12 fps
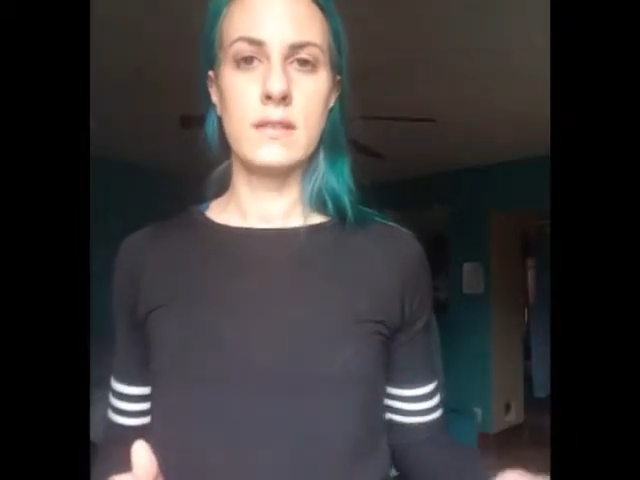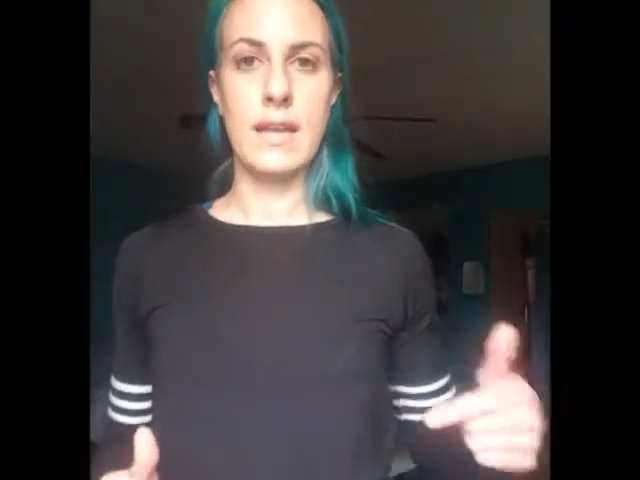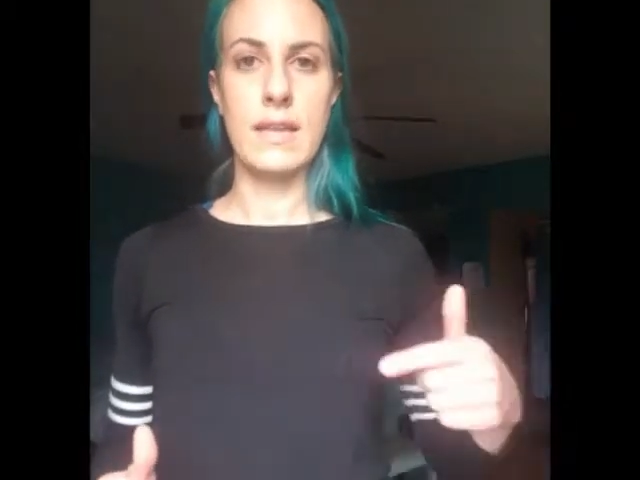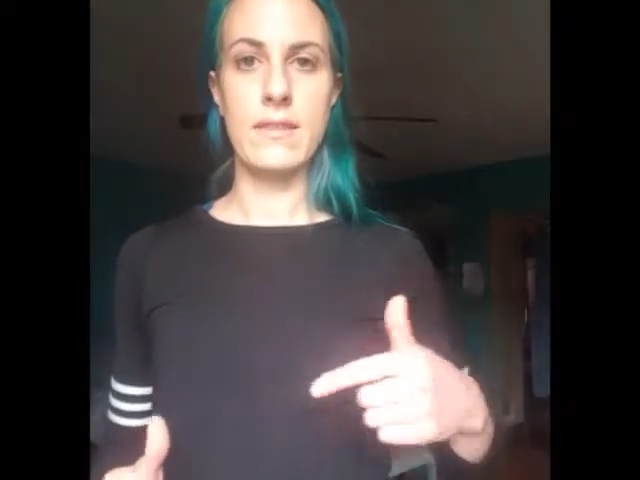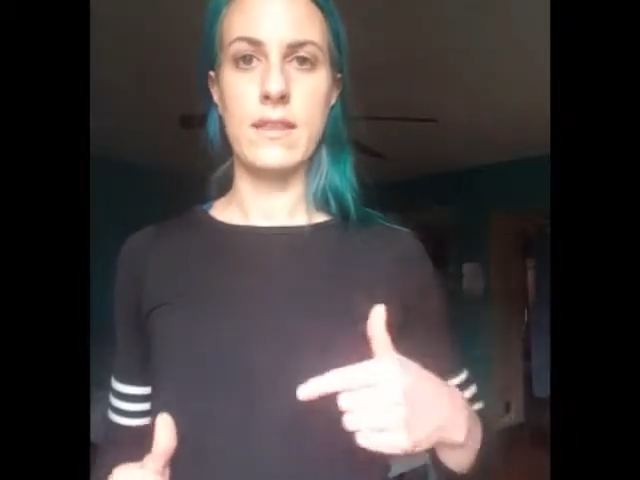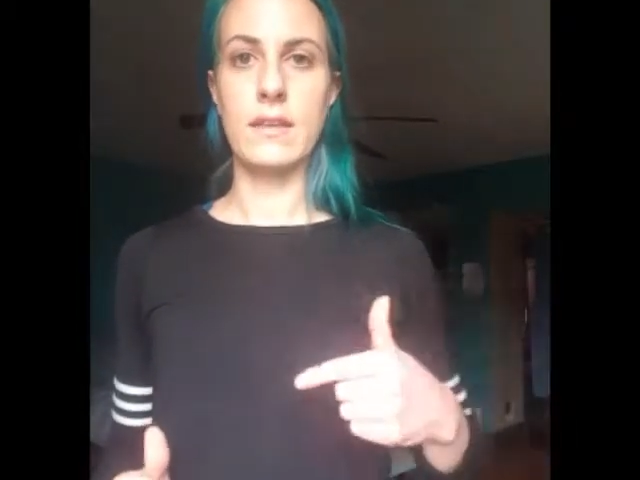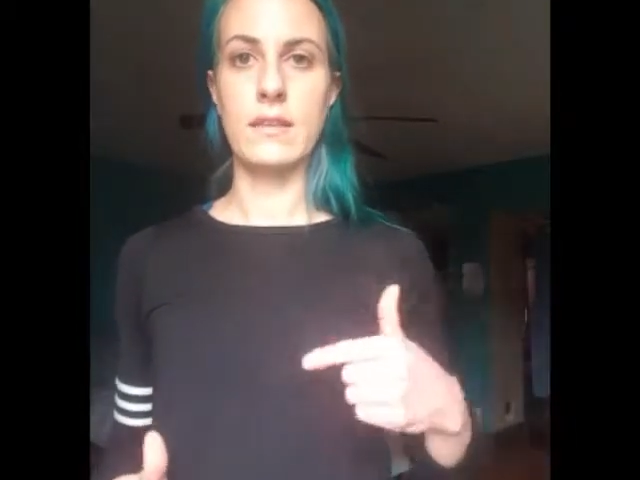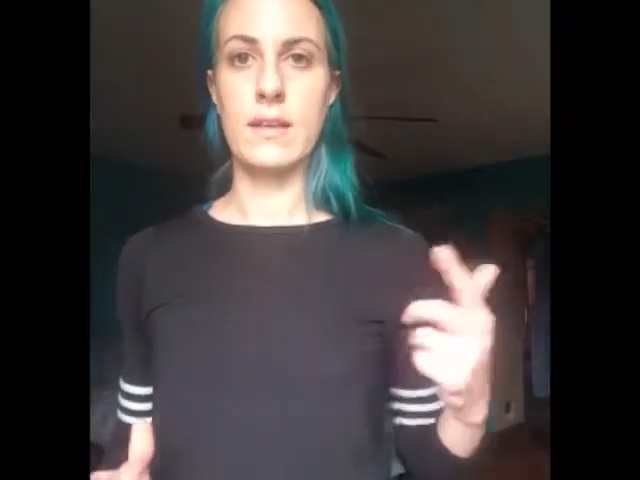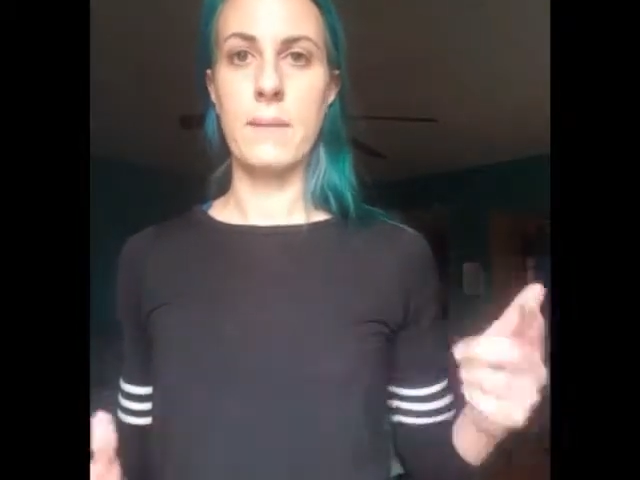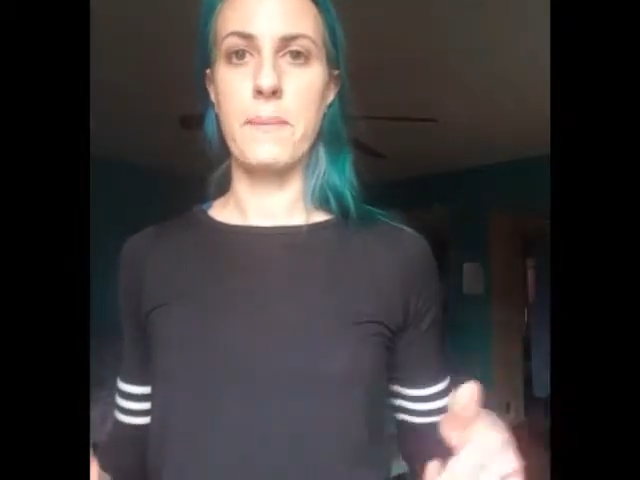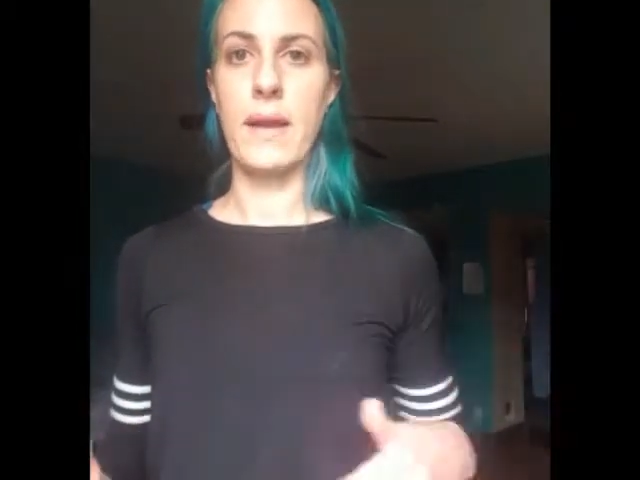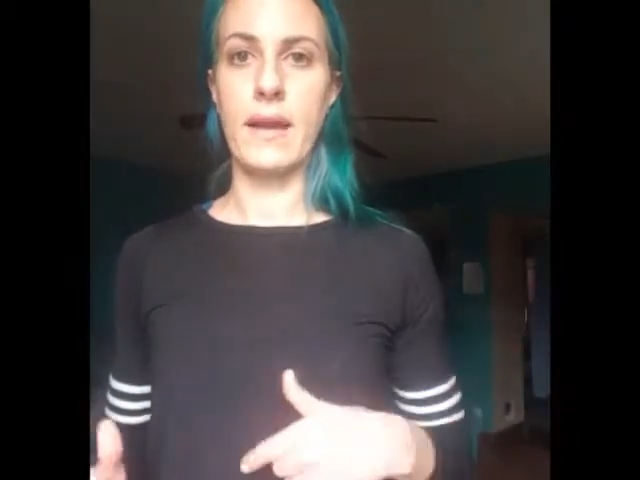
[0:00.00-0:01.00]
and then
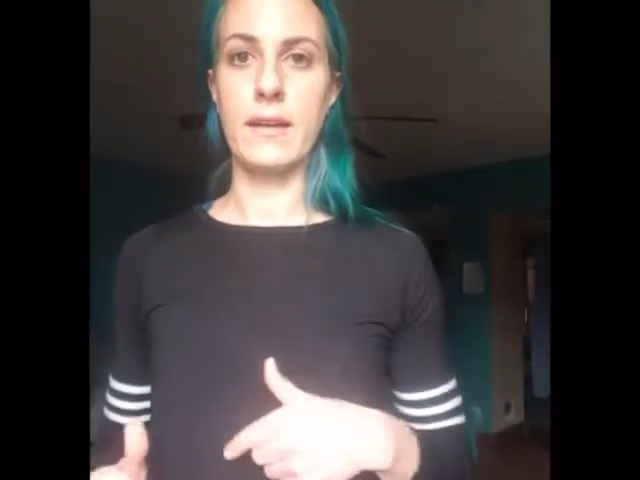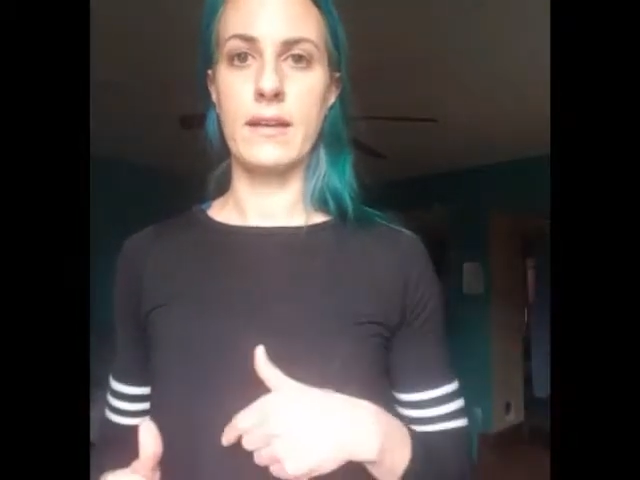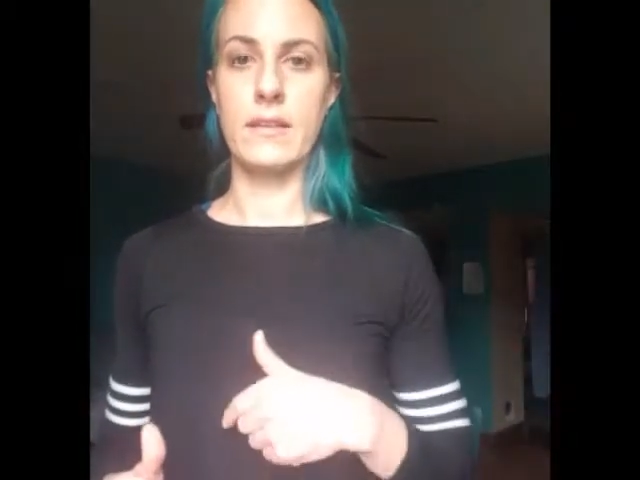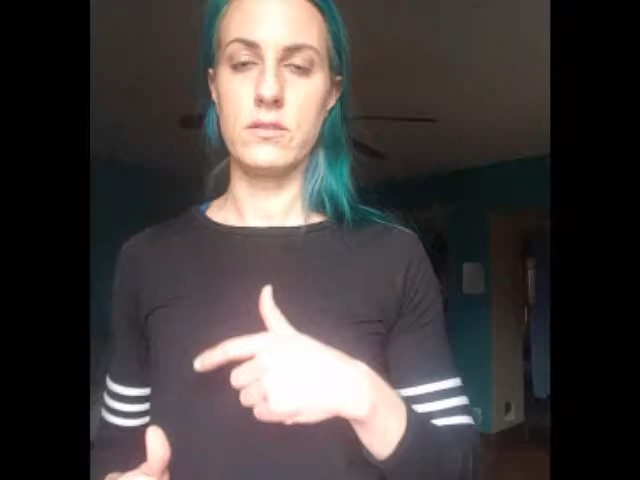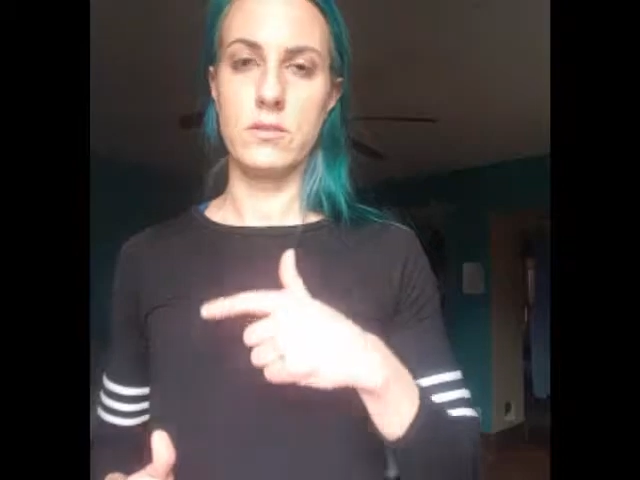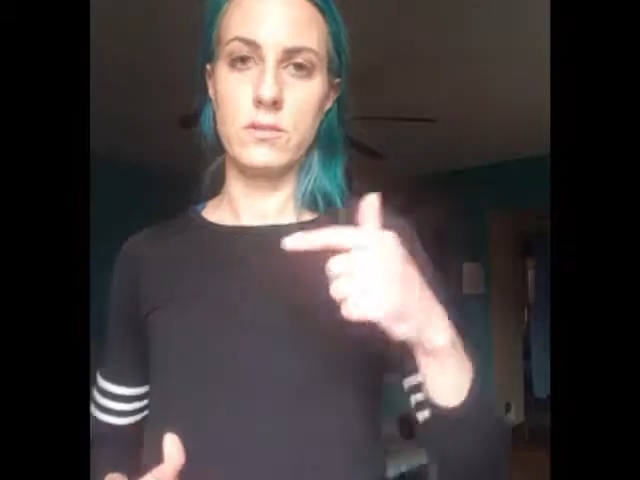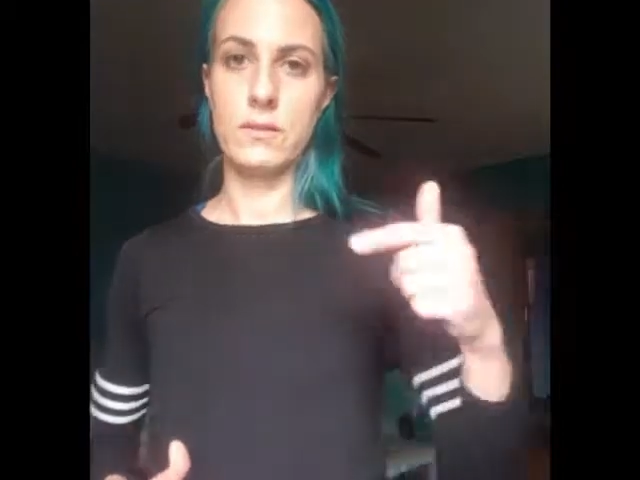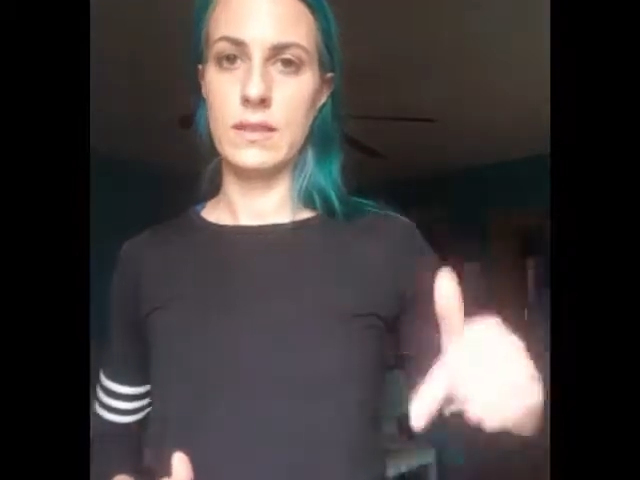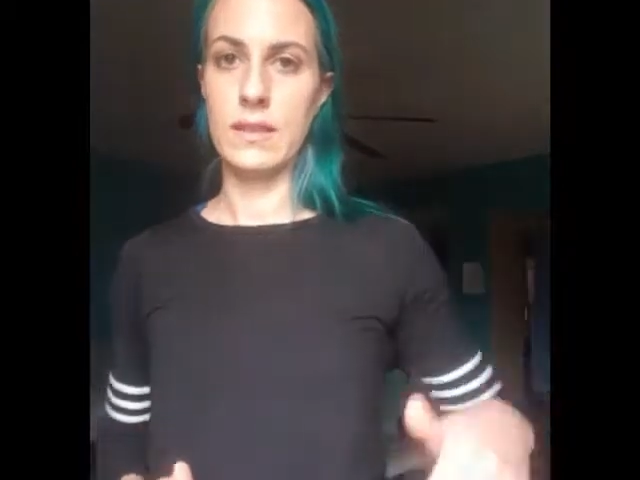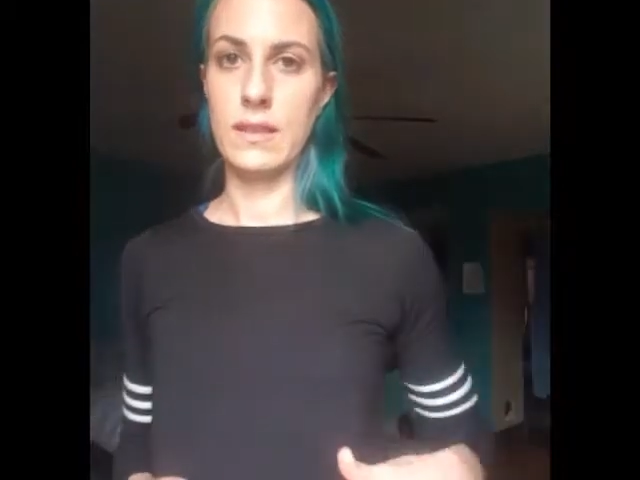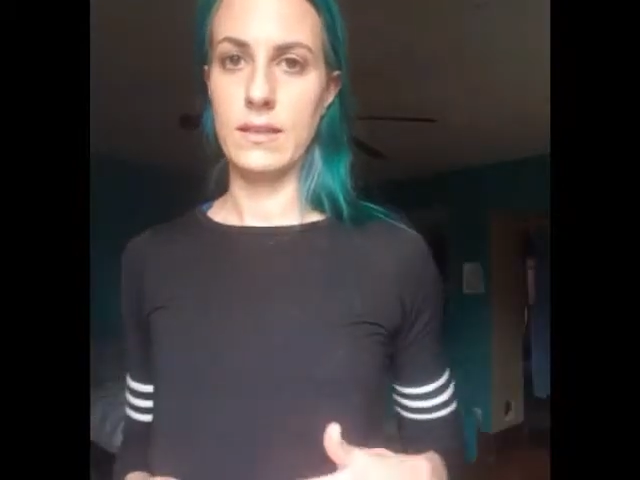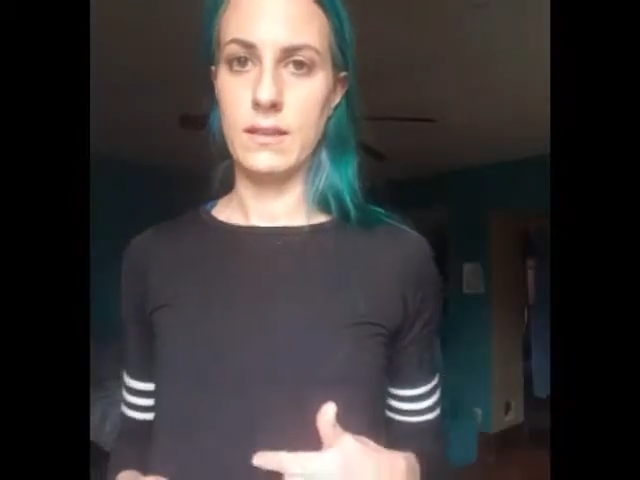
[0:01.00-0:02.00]
come back and do it
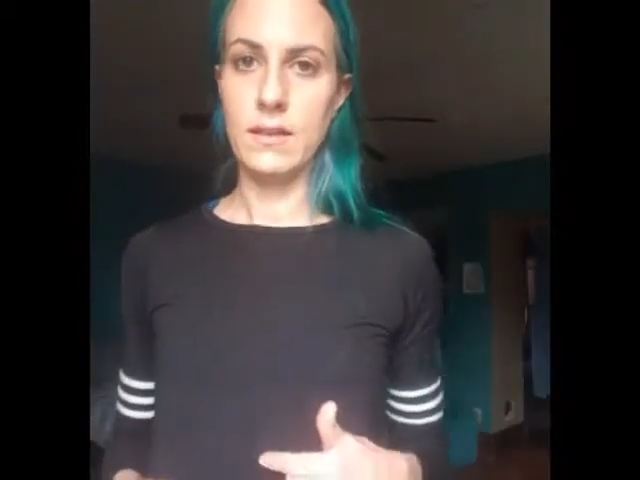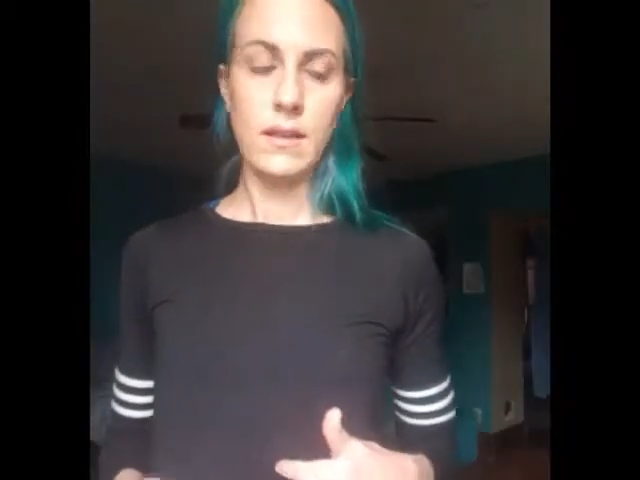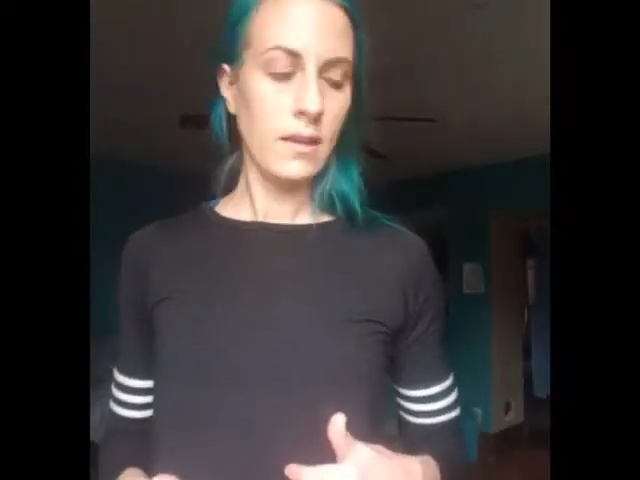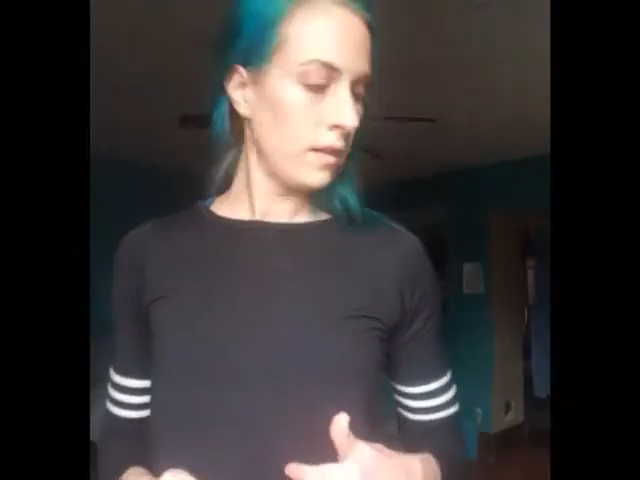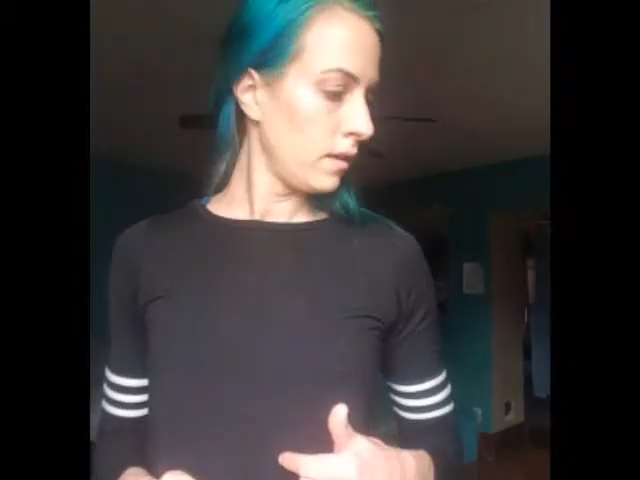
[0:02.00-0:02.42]
again.